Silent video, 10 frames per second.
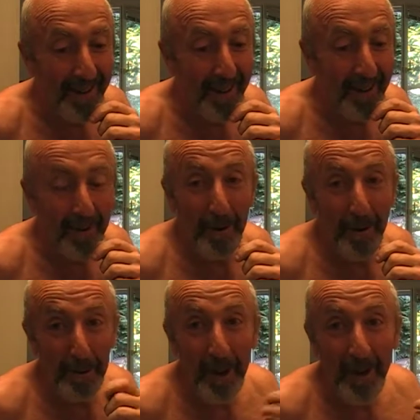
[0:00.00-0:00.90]
uh,
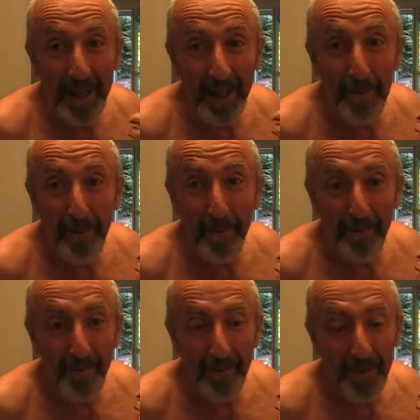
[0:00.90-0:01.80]
apparently they,
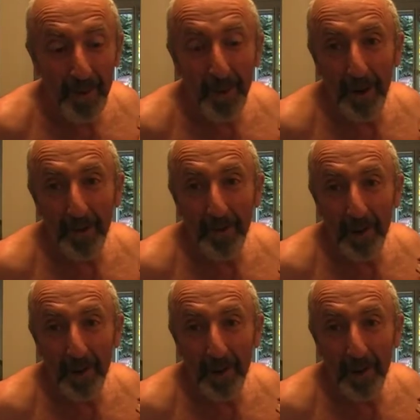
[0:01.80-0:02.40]
well,